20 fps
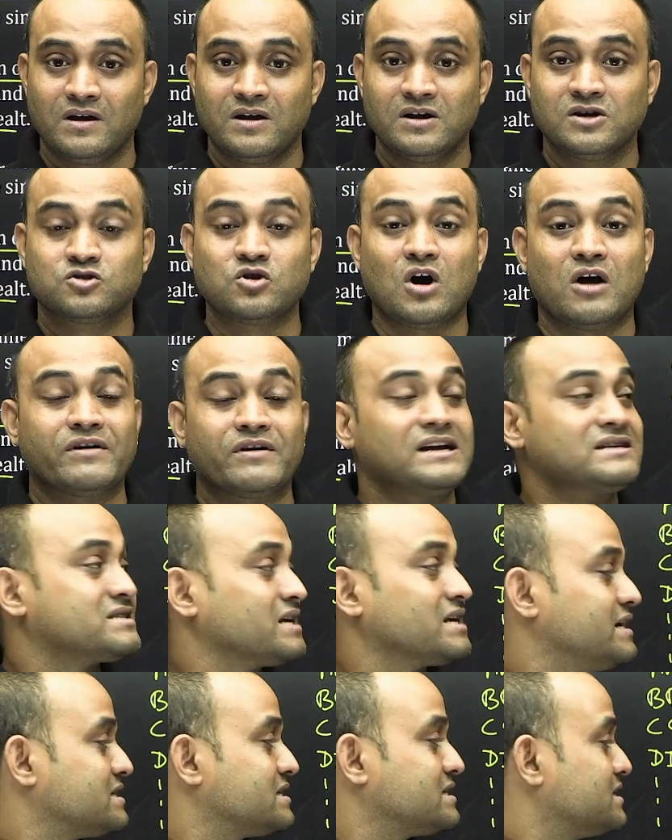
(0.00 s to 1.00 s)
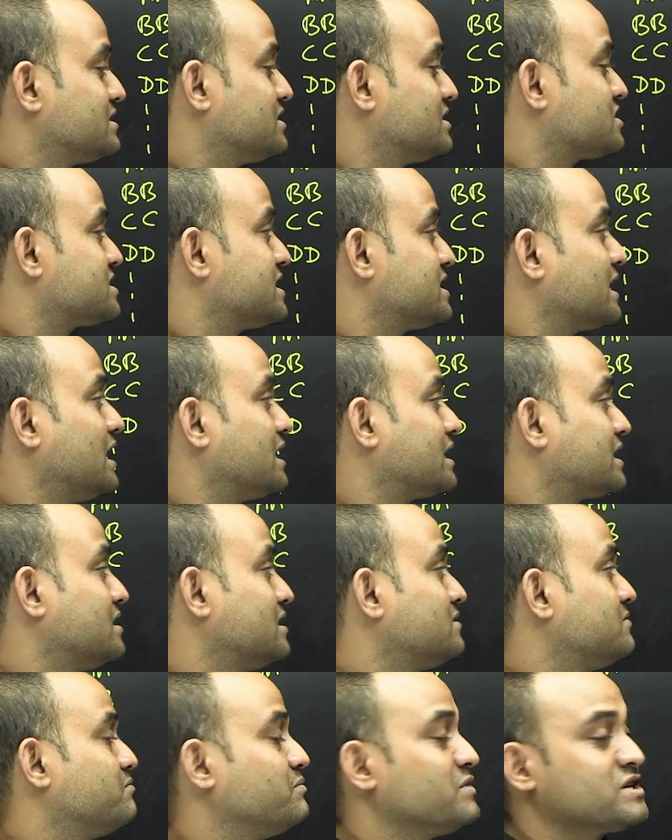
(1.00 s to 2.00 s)
So our answer is the
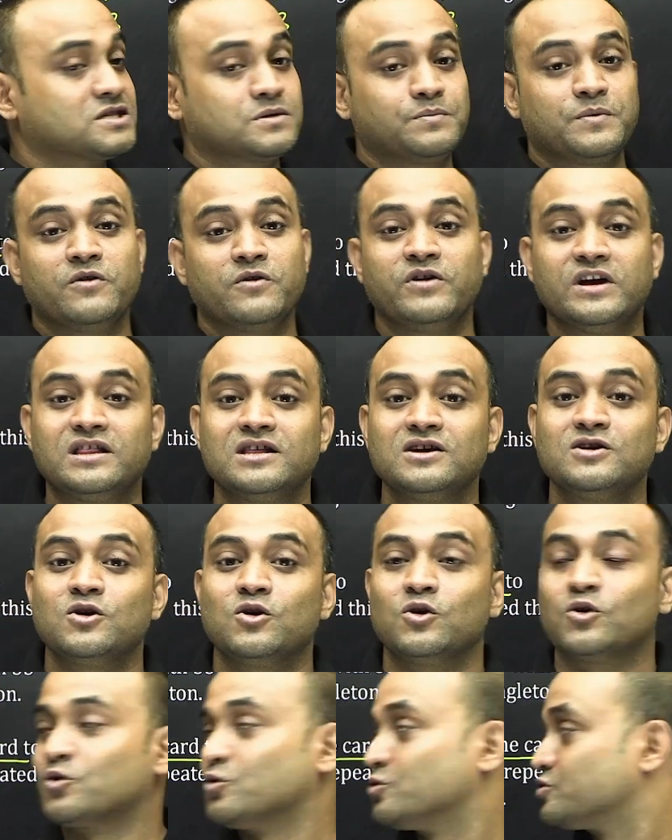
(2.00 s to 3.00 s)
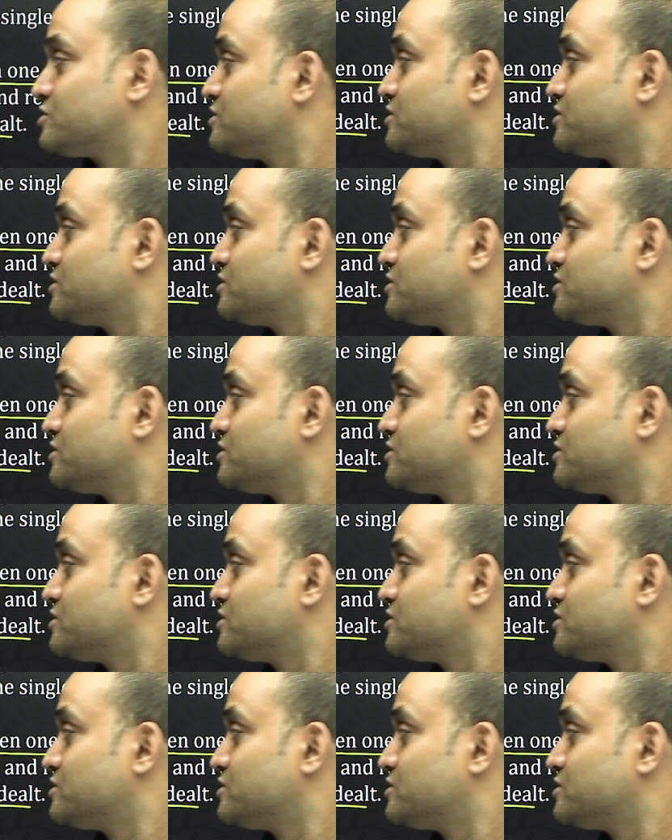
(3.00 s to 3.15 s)
singleton must be with Rose.